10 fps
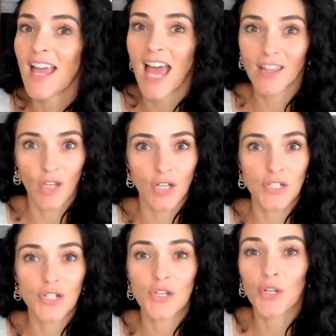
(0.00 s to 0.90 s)
and
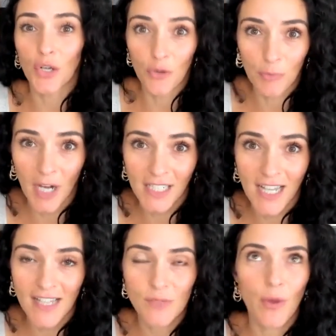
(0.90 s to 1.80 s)
launch your own
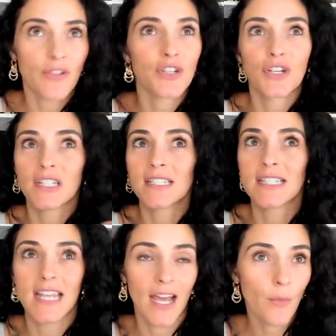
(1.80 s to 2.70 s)
podcast, whether you're going to
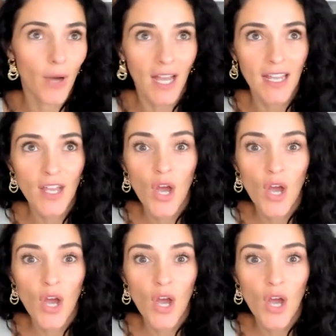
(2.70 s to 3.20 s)
DIY